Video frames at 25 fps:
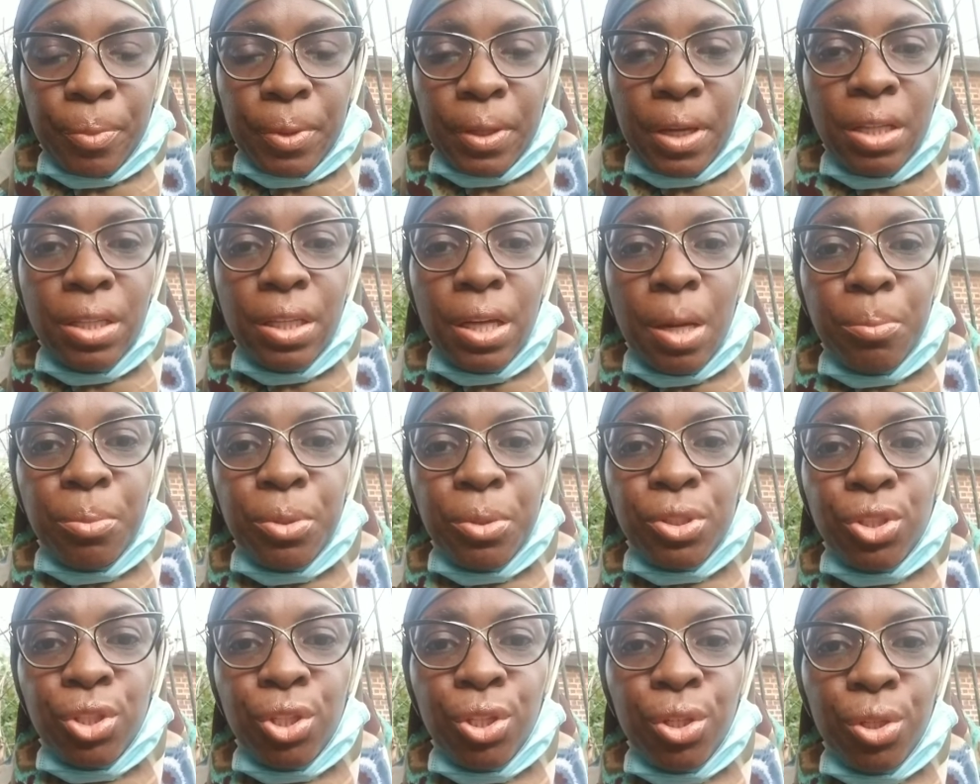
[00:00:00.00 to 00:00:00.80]

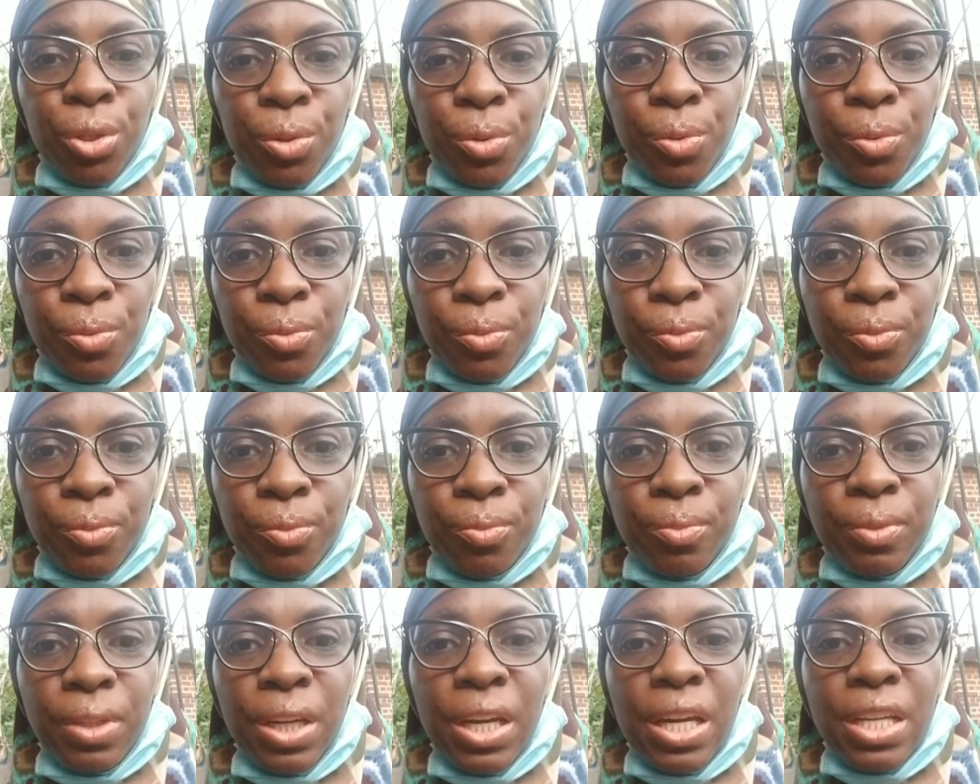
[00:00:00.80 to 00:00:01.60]
Number 2
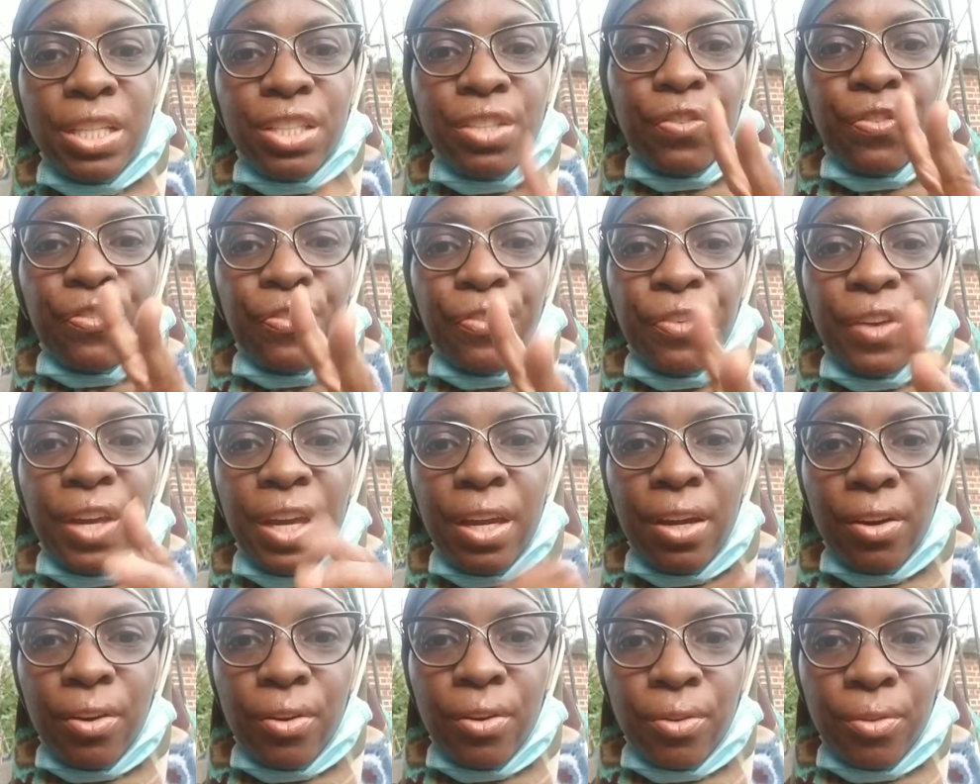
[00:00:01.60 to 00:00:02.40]
is
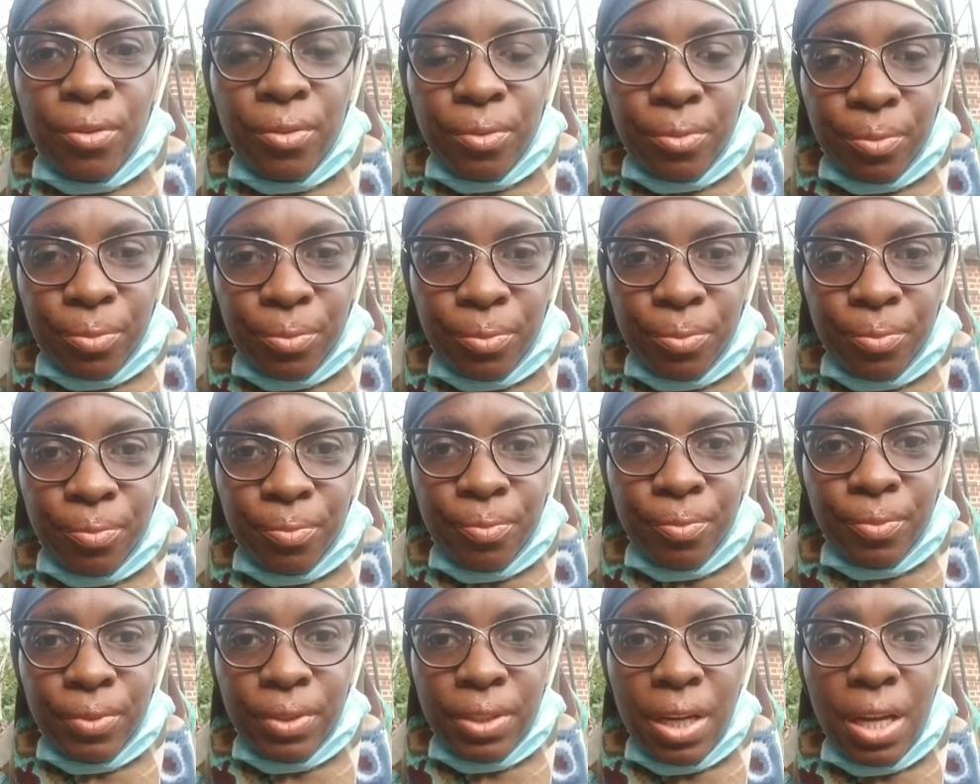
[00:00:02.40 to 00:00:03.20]
fear.
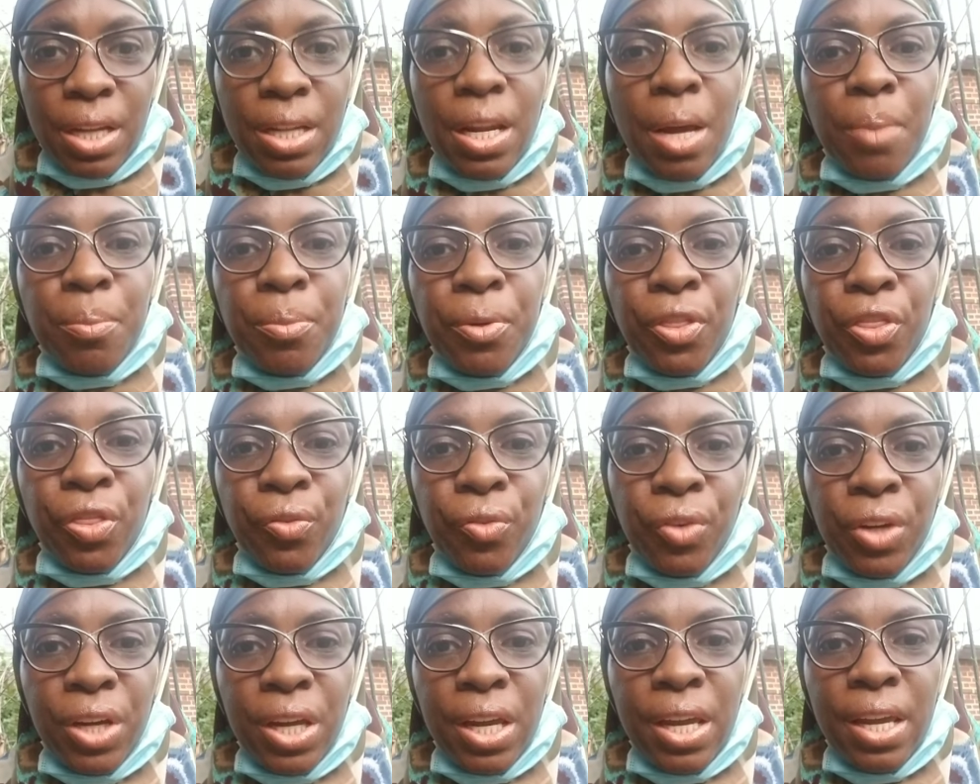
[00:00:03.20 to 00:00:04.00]
Number
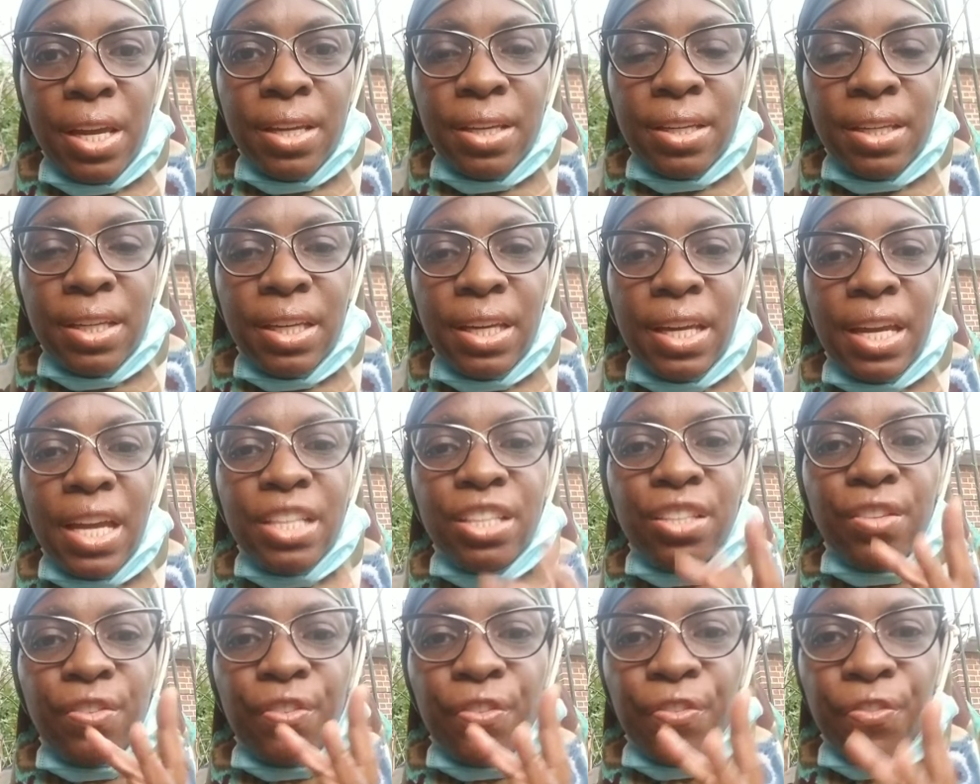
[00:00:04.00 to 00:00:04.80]
3
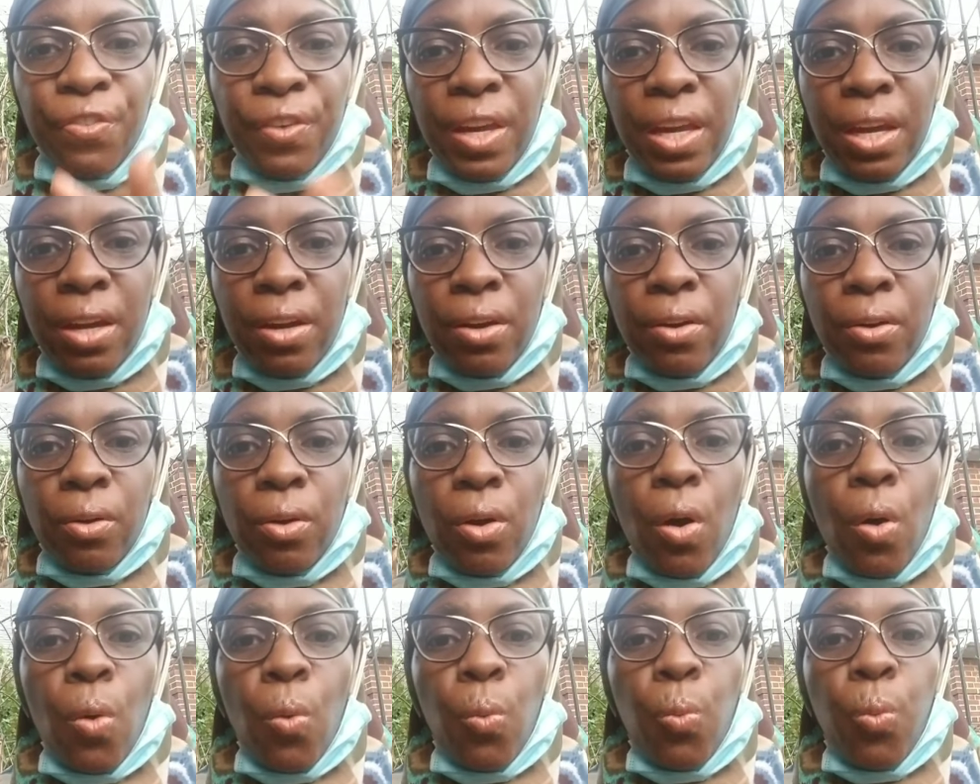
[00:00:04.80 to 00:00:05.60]
is fear.
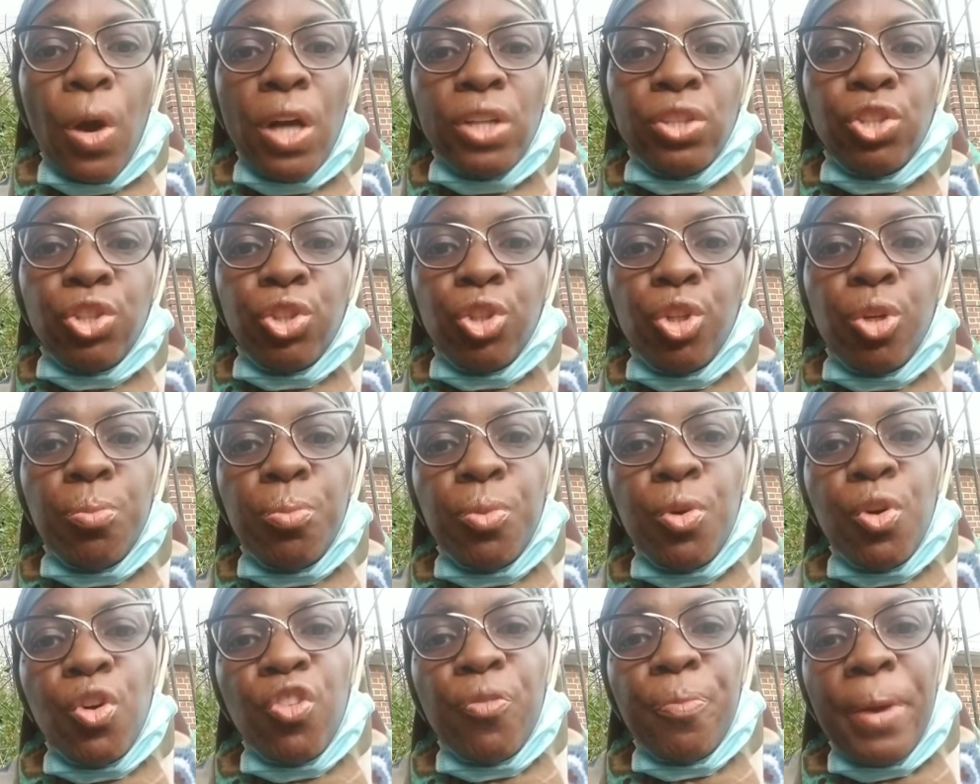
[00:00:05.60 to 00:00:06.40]
Once you
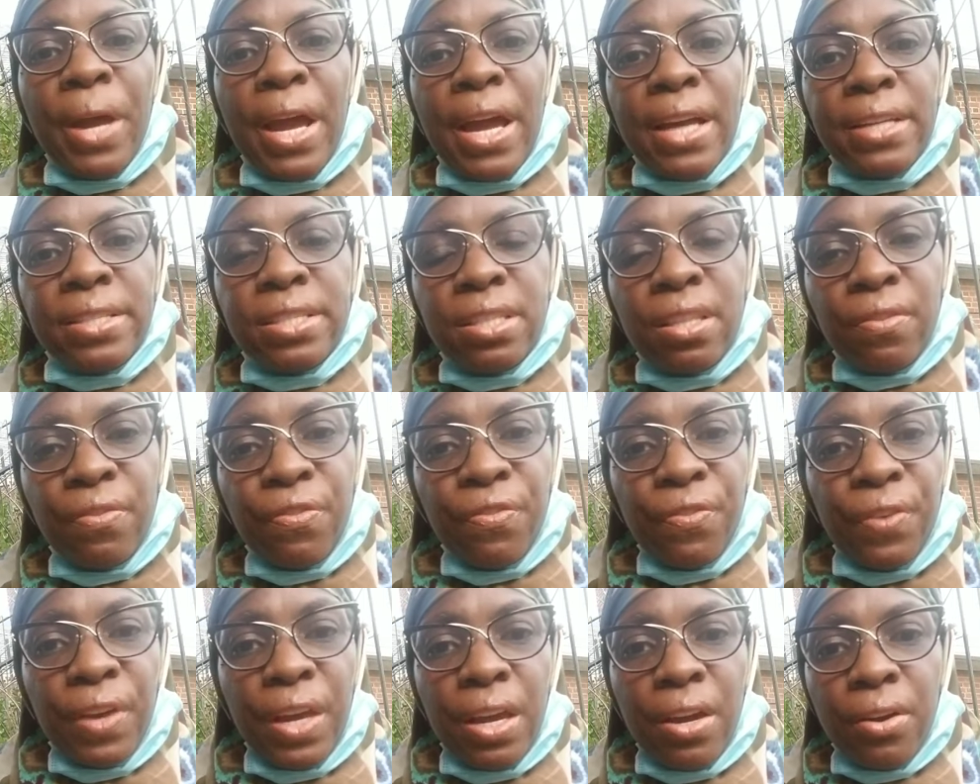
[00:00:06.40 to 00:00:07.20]
move past the
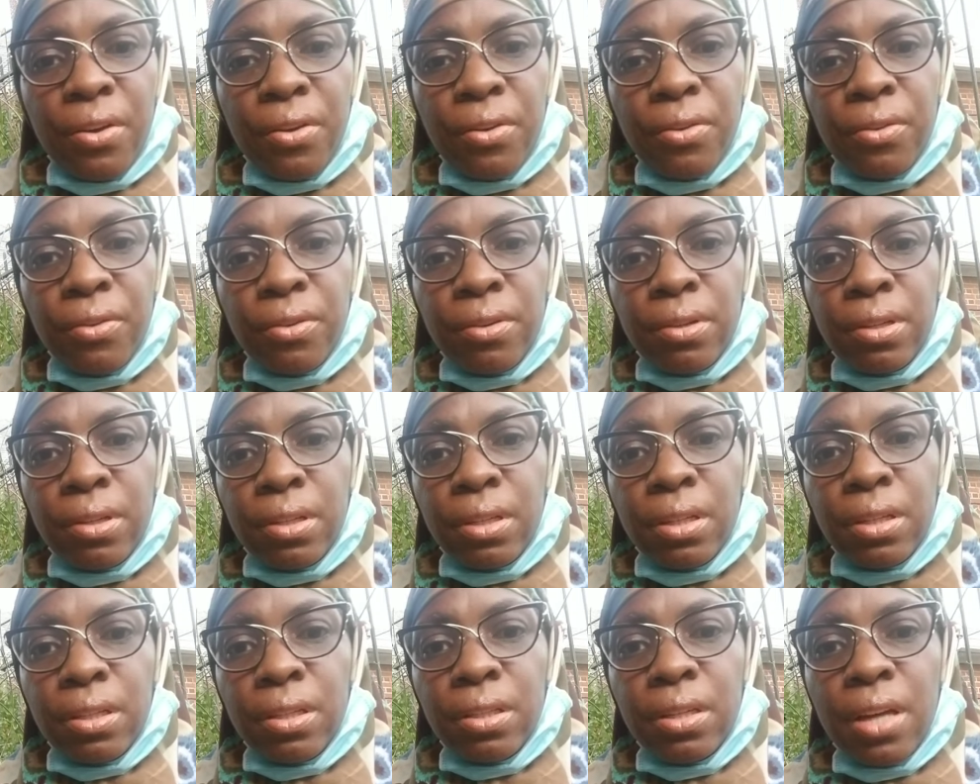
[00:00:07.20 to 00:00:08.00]
fear,
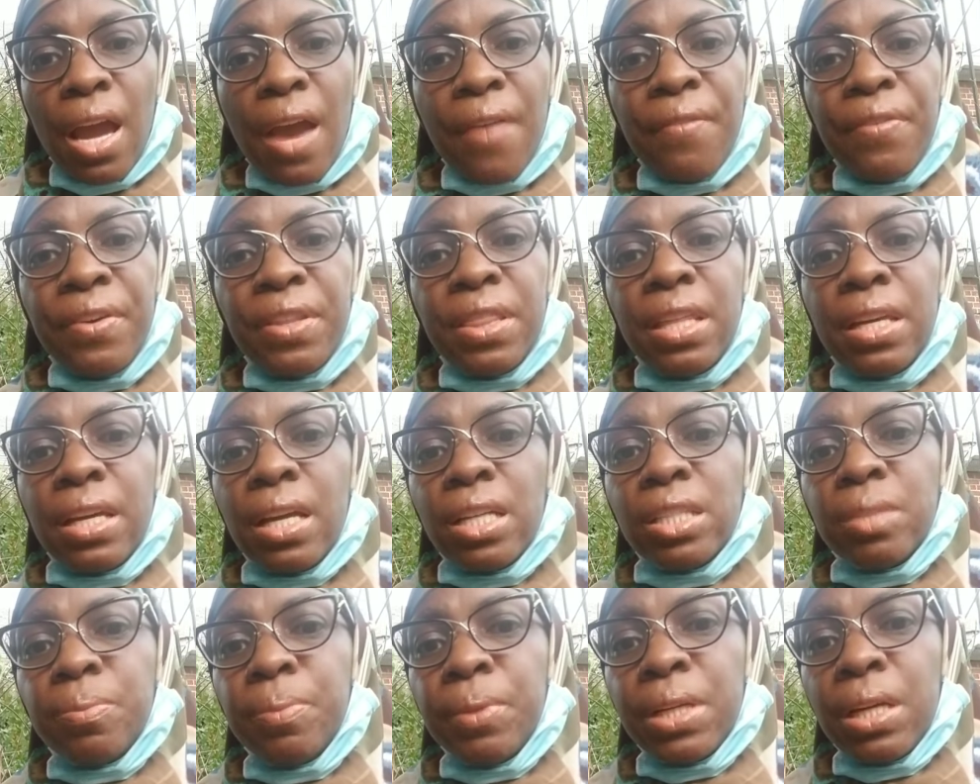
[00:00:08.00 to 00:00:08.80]
everything
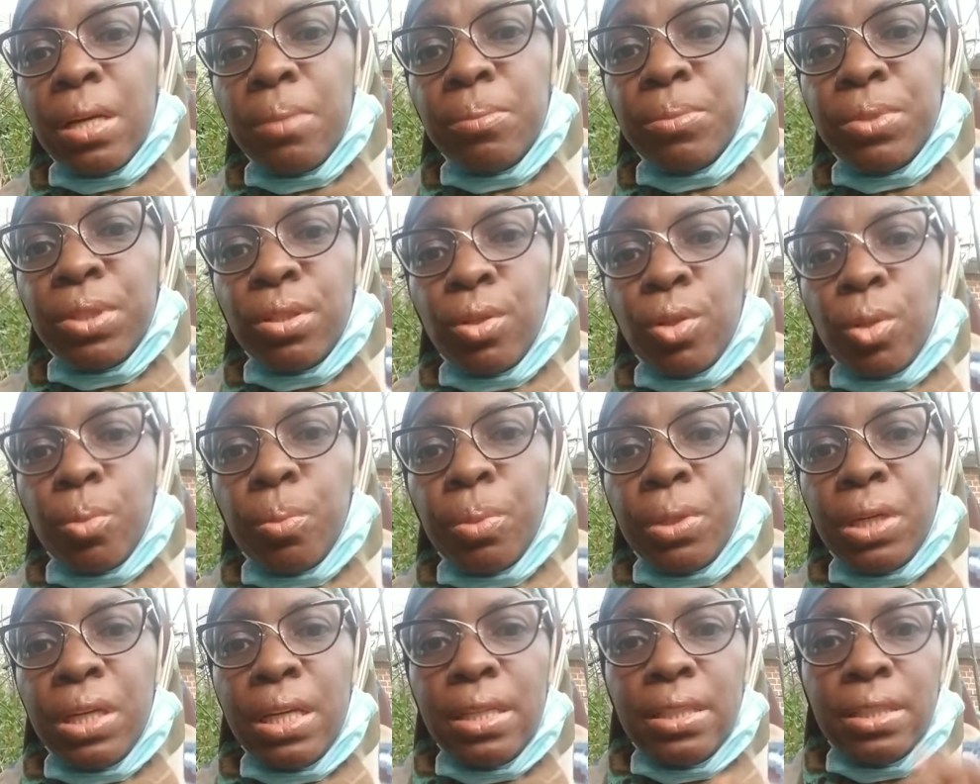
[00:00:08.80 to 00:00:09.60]
else becomes a little
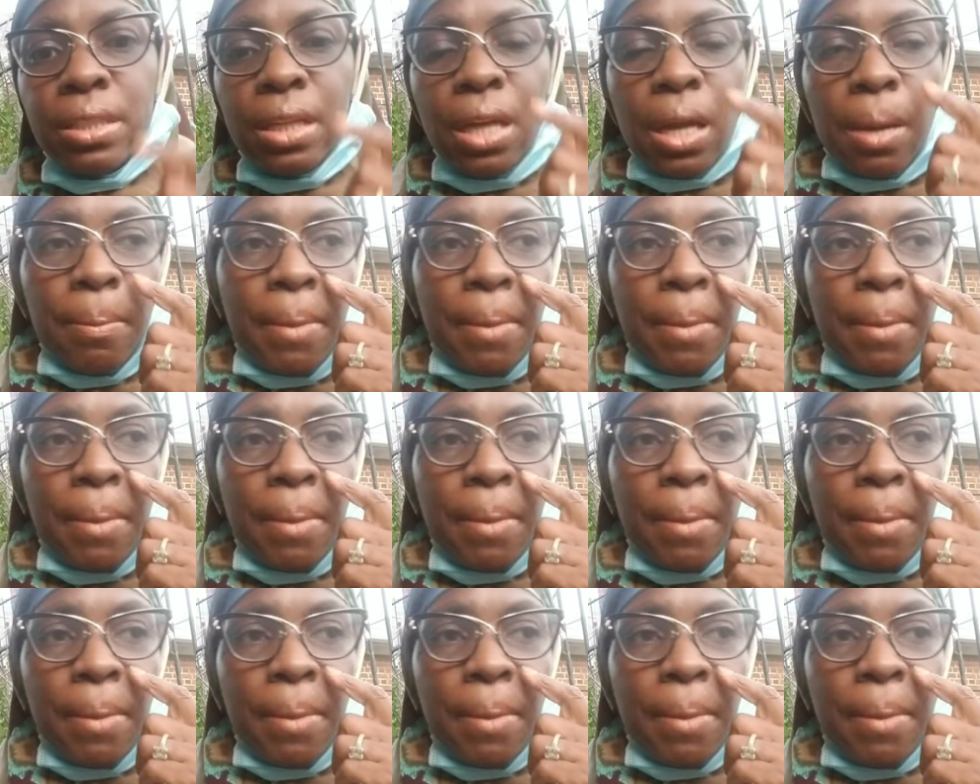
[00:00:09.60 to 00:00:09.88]
bit easier.